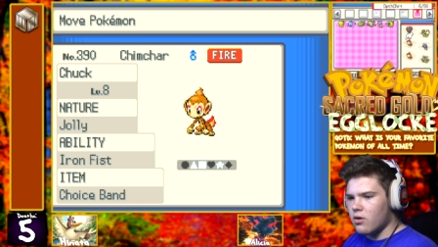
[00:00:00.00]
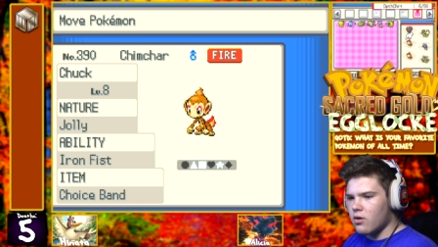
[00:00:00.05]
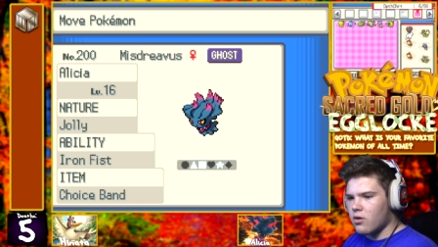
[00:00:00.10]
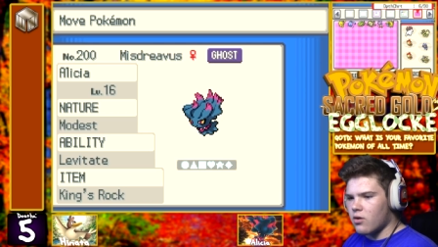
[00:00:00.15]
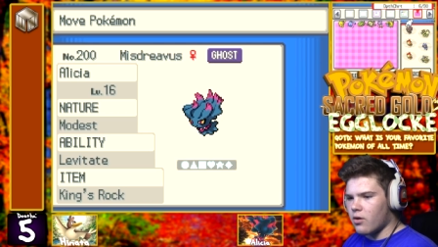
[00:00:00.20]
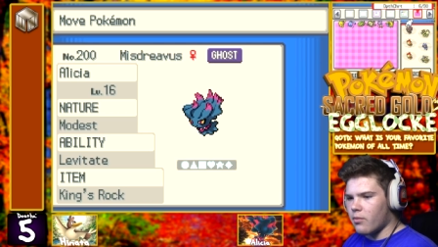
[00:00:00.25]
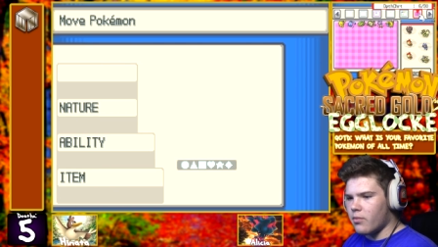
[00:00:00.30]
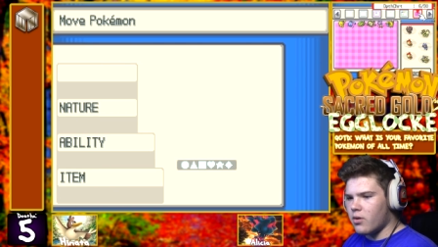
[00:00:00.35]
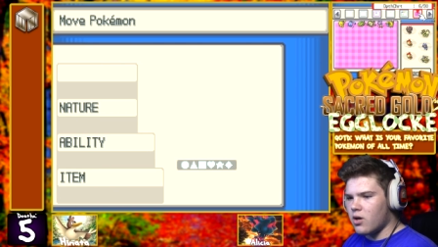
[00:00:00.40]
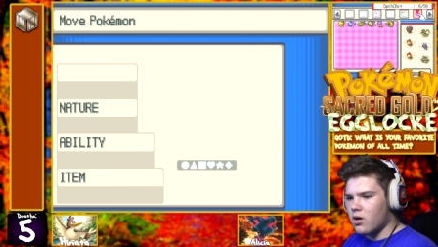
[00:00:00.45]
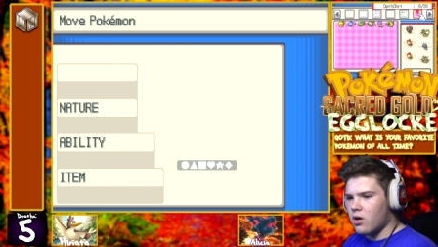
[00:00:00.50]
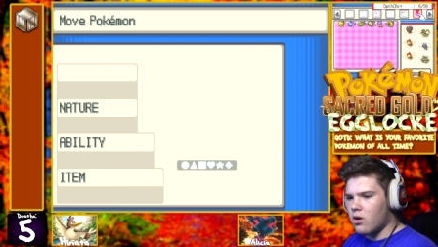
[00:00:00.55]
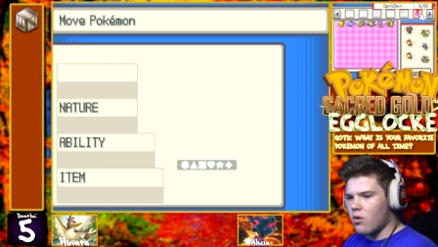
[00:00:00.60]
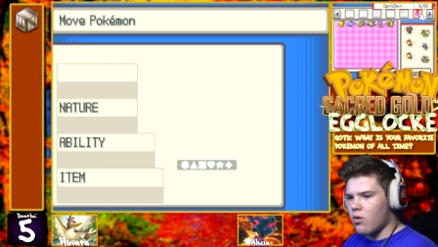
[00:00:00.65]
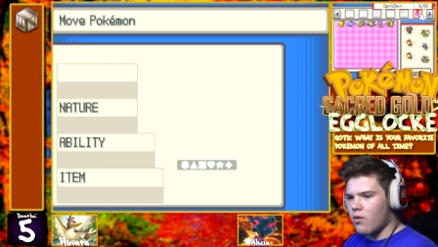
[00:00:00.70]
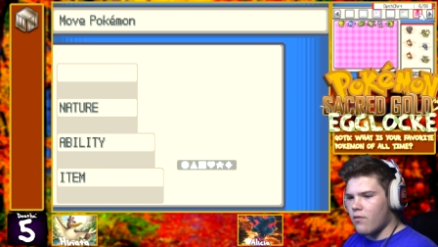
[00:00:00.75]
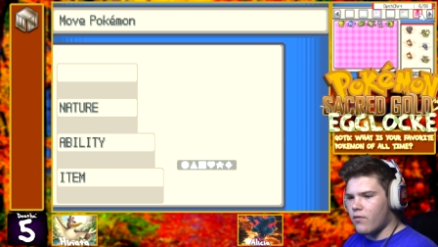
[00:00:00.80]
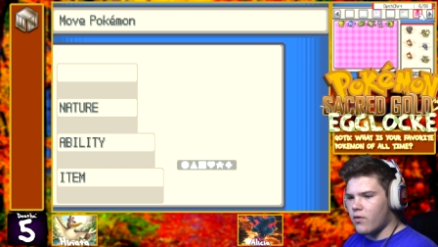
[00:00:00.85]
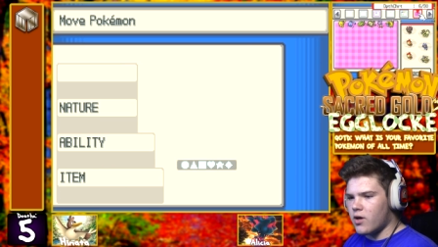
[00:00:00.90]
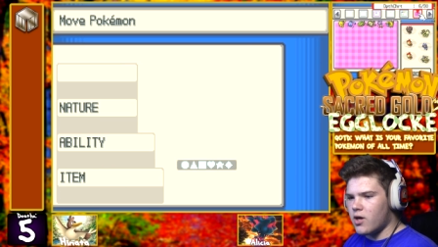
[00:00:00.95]
So I'm gonna go
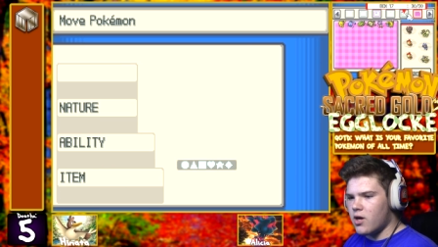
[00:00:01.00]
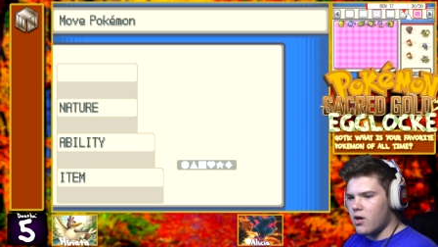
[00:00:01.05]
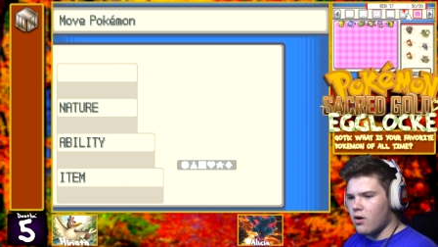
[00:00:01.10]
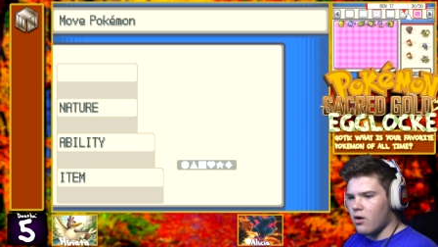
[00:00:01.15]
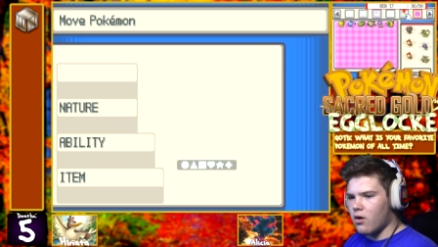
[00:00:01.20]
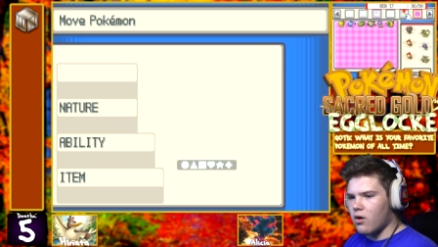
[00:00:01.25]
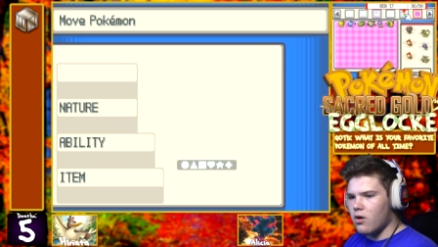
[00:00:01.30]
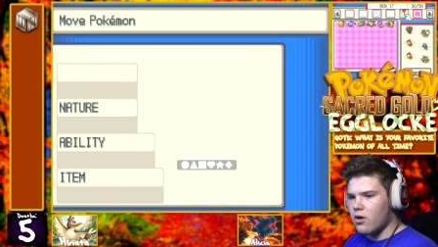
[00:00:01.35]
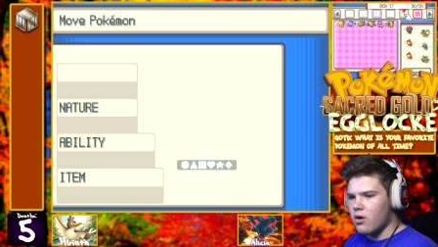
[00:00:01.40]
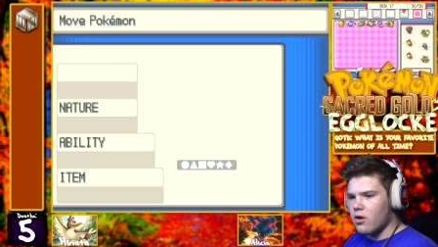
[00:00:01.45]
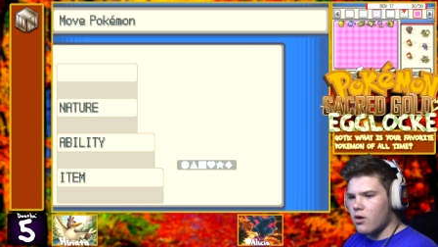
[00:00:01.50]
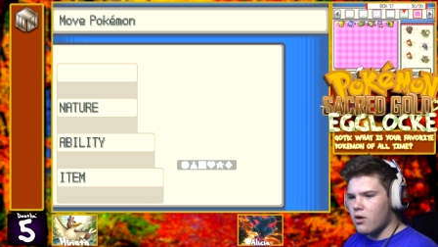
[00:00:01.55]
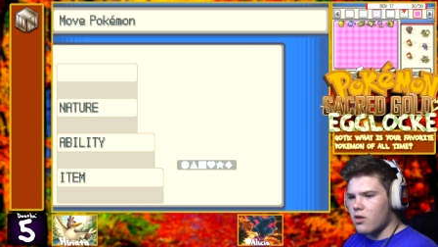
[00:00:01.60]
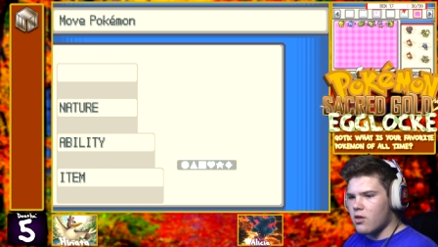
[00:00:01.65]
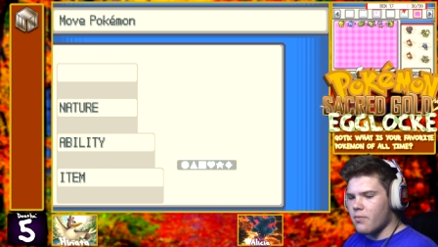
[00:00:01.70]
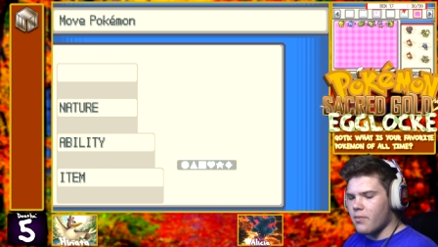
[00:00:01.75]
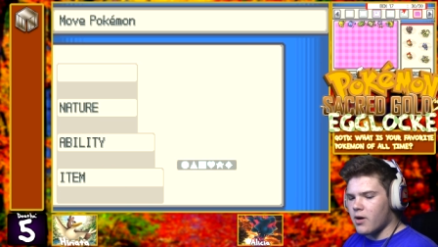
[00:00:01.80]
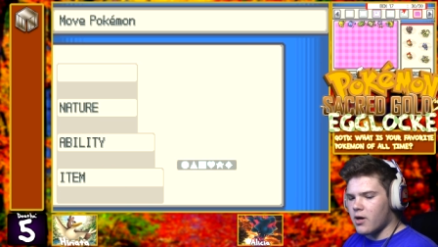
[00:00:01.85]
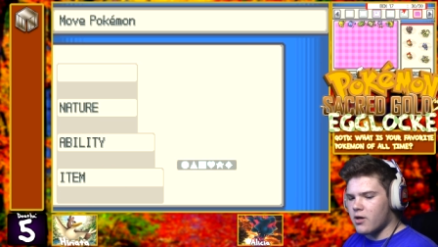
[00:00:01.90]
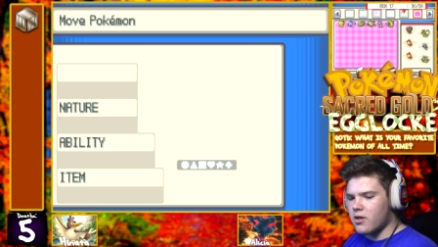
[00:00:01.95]
over here
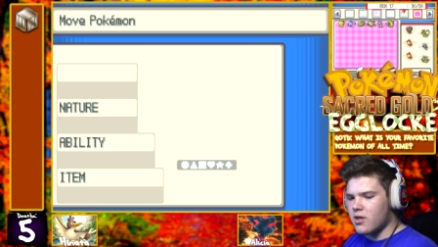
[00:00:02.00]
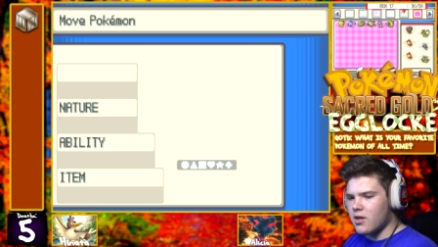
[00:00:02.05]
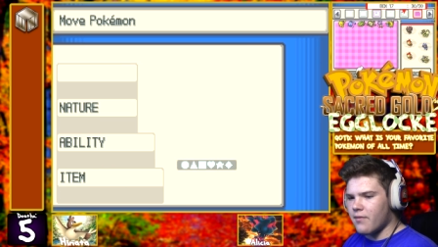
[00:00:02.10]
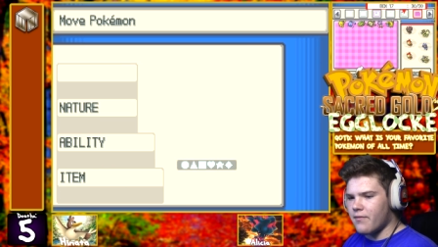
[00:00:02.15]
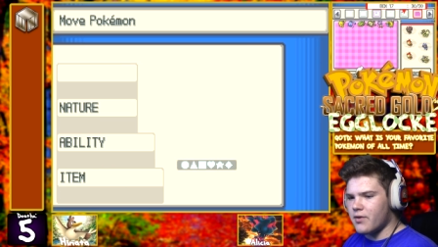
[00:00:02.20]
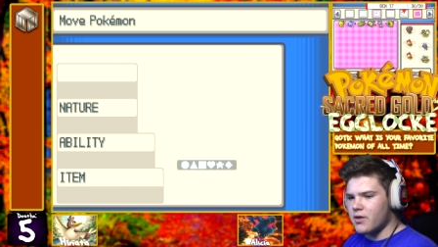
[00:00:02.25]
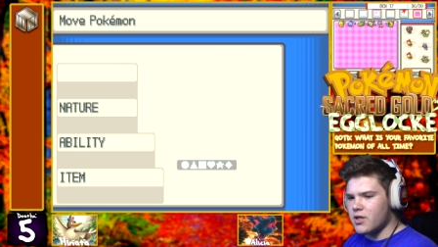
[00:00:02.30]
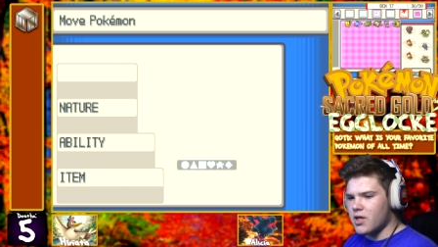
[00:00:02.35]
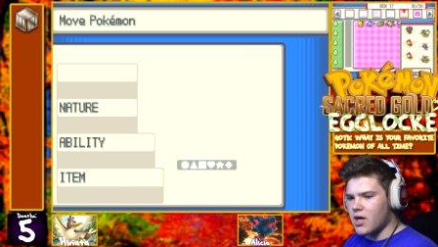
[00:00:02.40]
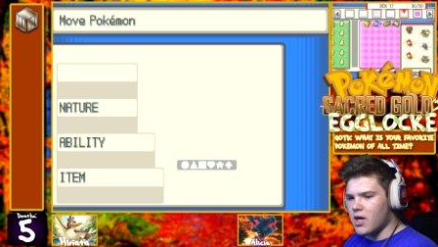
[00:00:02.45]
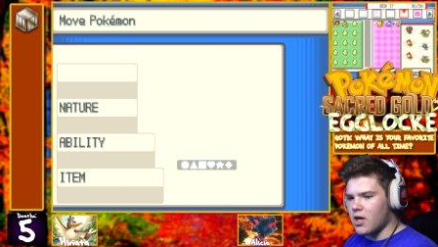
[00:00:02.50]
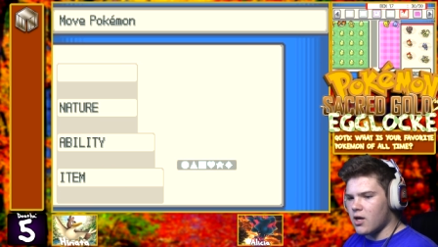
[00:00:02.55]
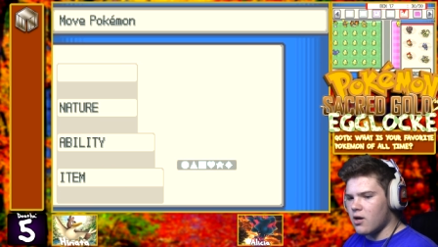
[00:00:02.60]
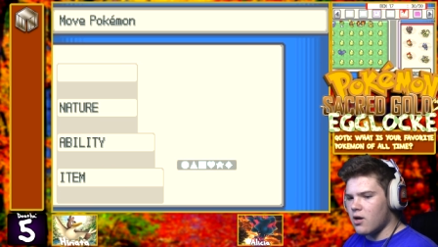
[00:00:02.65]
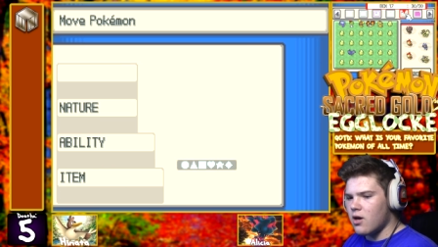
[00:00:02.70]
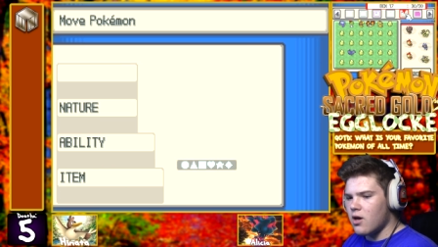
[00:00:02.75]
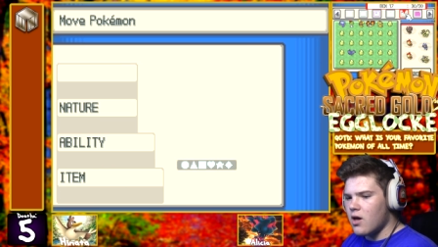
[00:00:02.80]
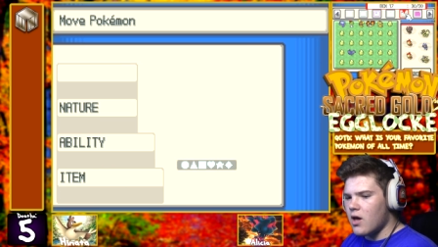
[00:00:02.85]
to box 17,